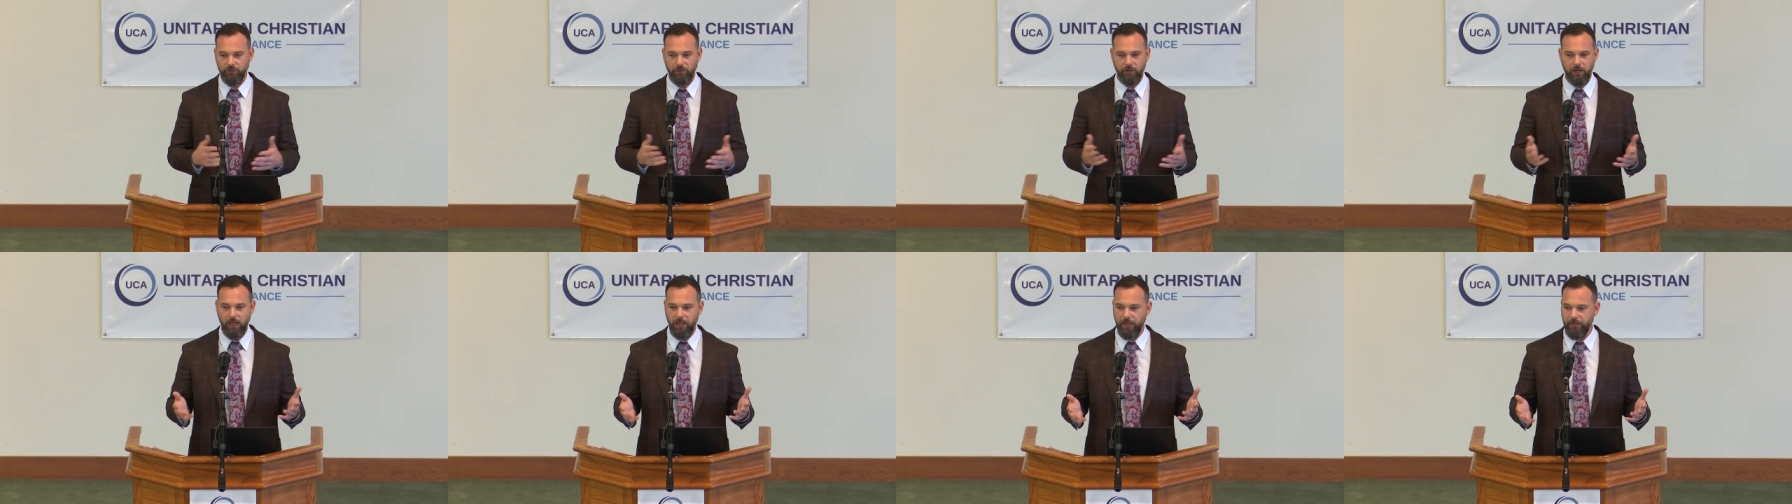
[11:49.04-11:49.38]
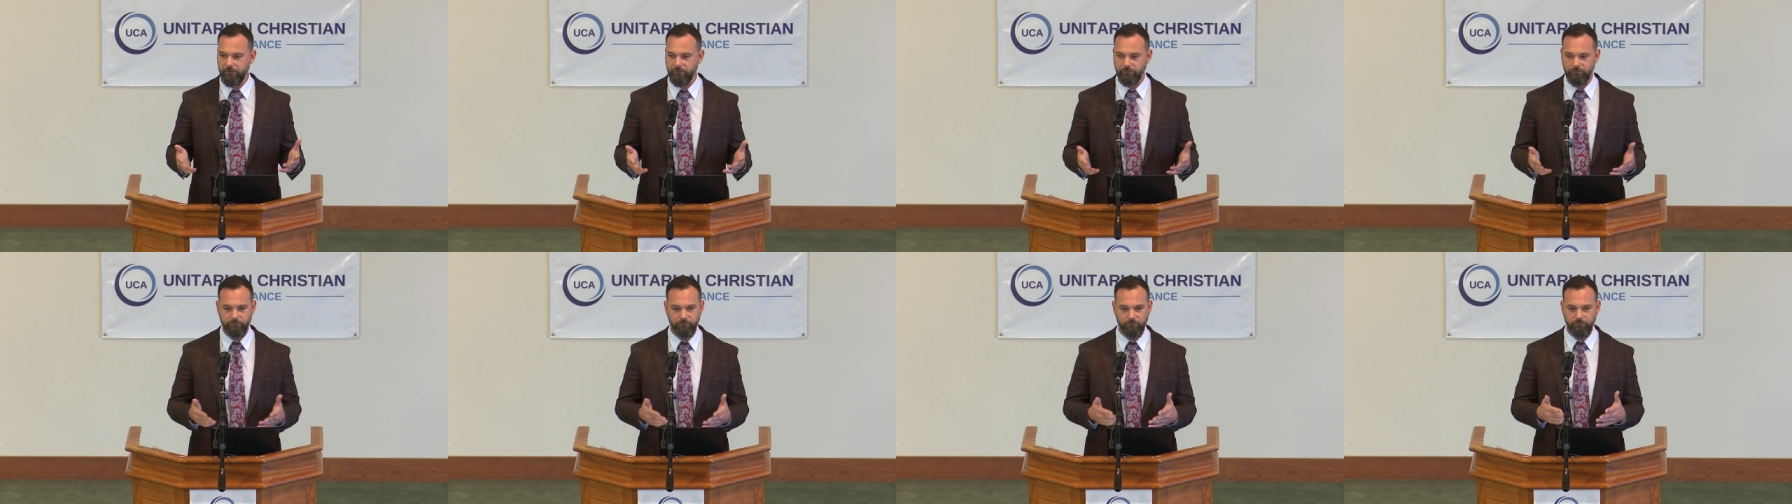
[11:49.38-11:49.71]
are
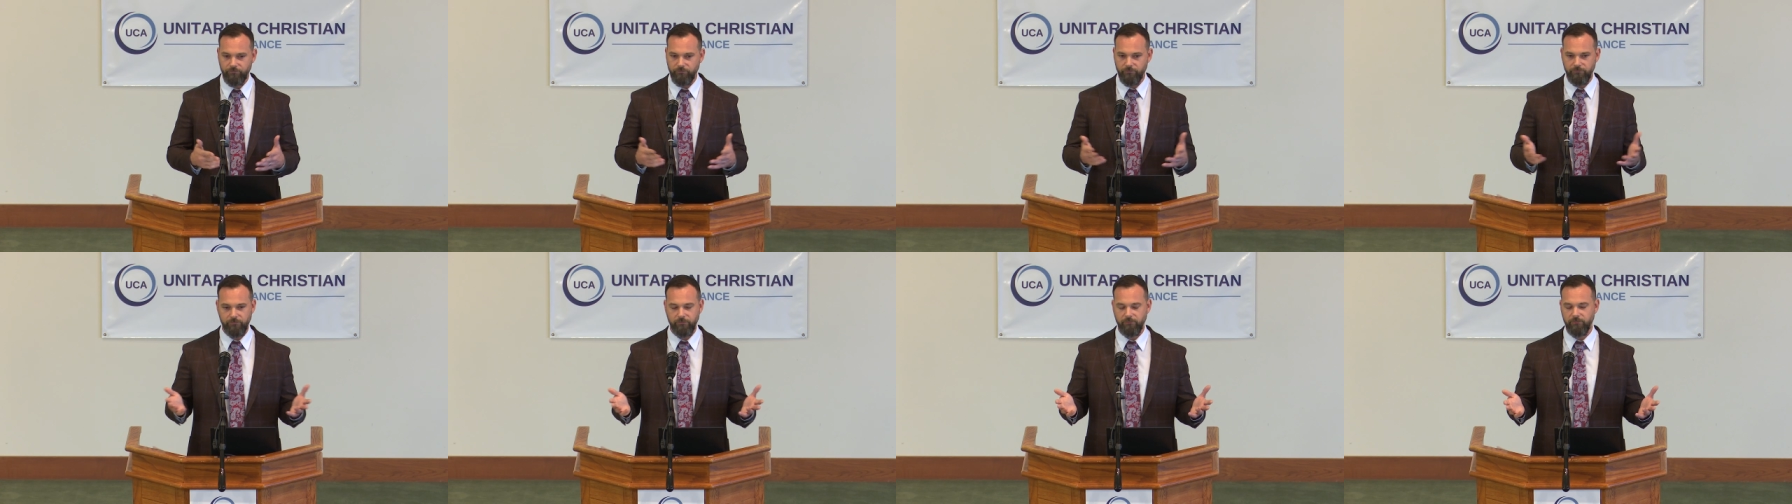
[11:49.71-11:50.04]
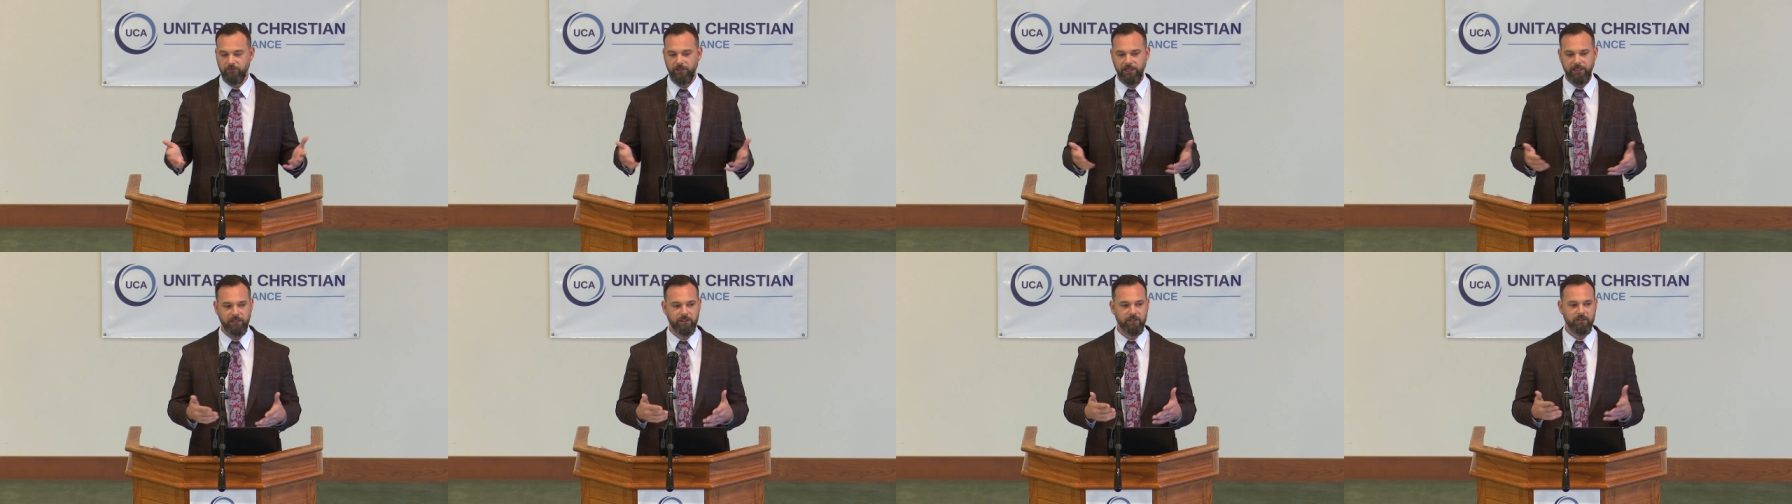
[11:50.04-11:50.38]
not
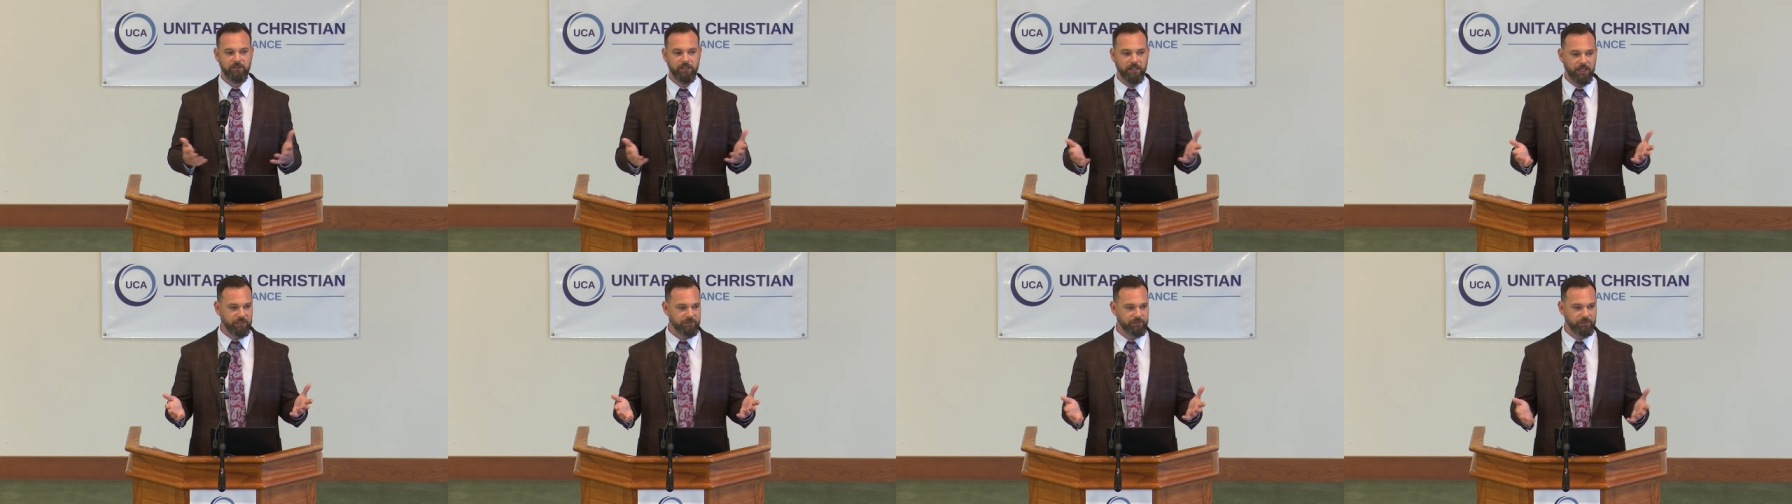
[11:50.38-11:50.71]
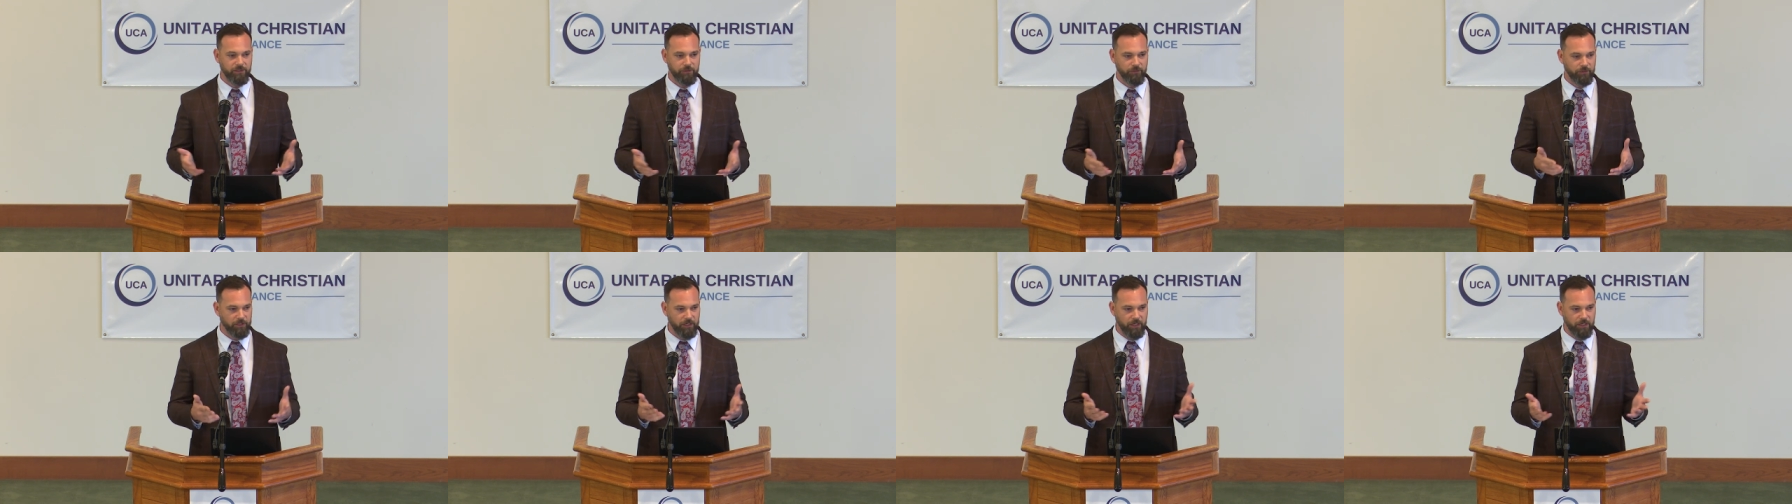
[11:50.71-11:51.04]
like
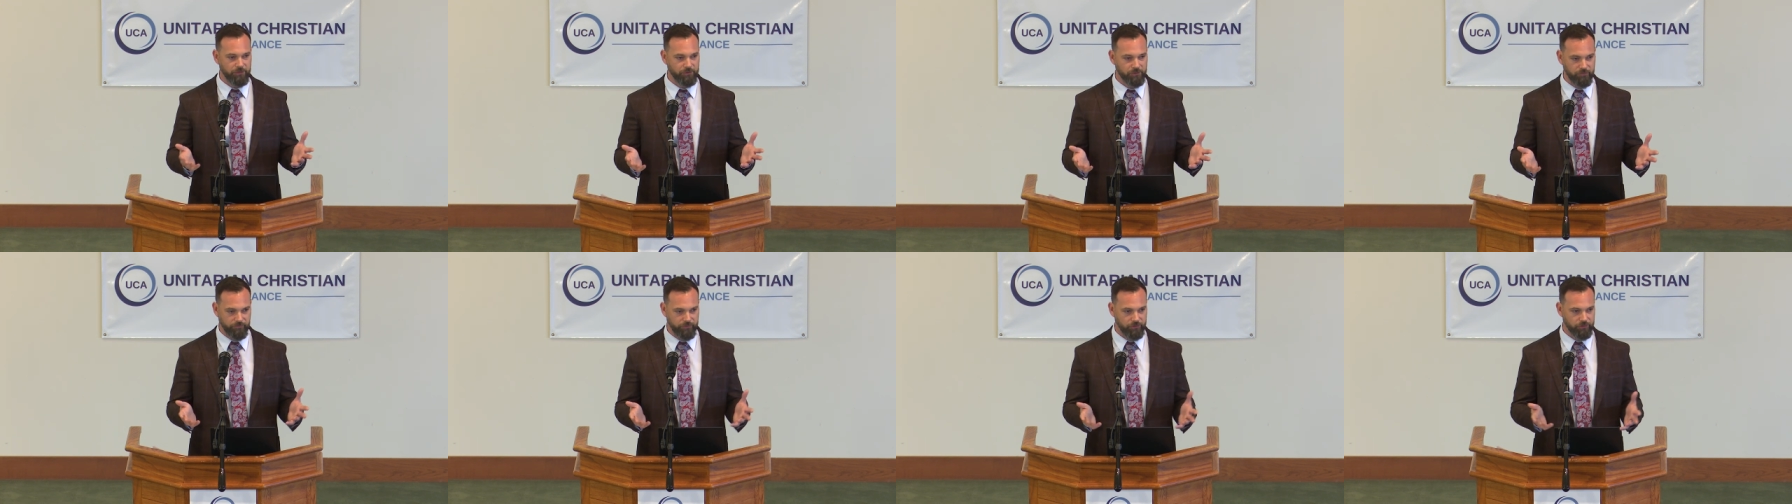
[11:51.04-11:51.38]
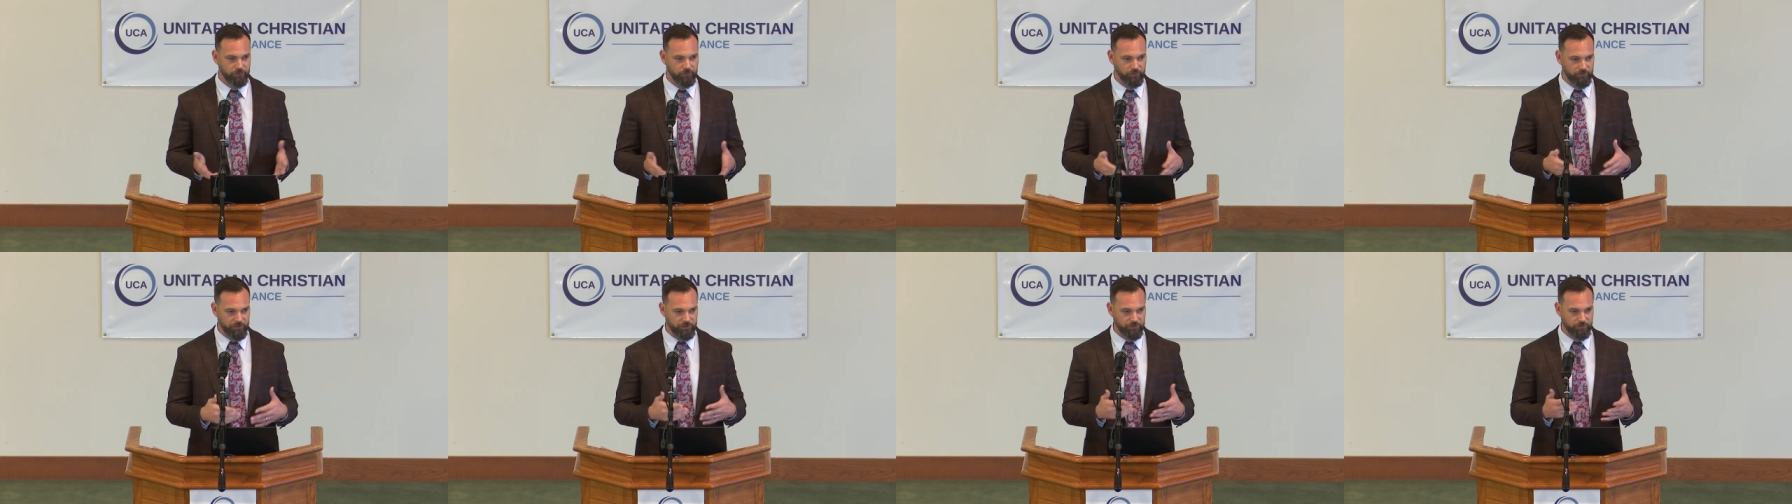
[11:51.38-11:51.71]
contested or
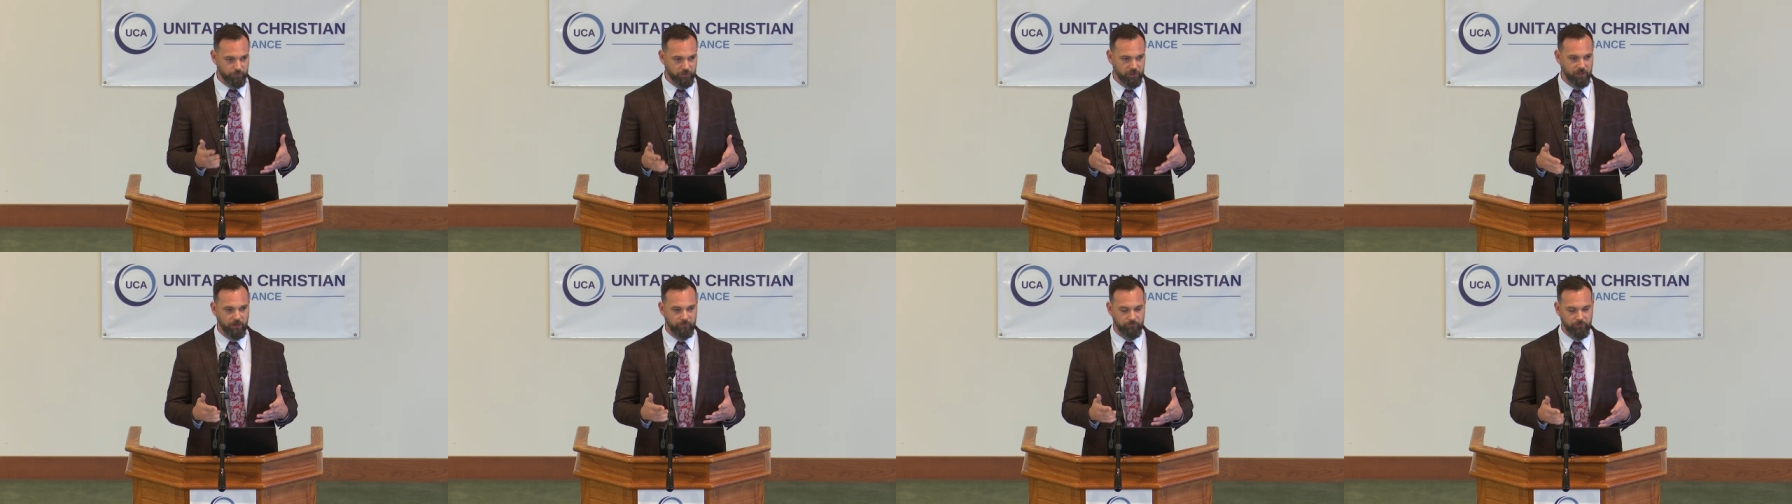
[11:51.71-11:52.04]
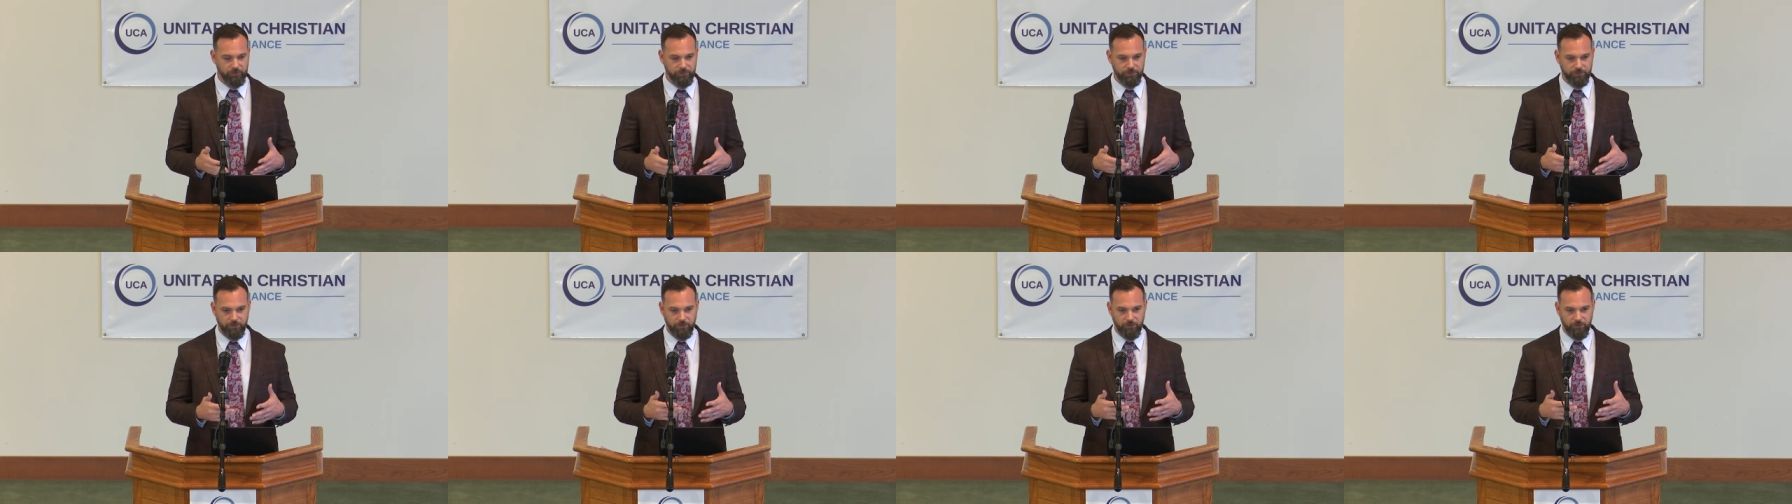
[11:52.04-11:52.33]
controversial, these recoveries.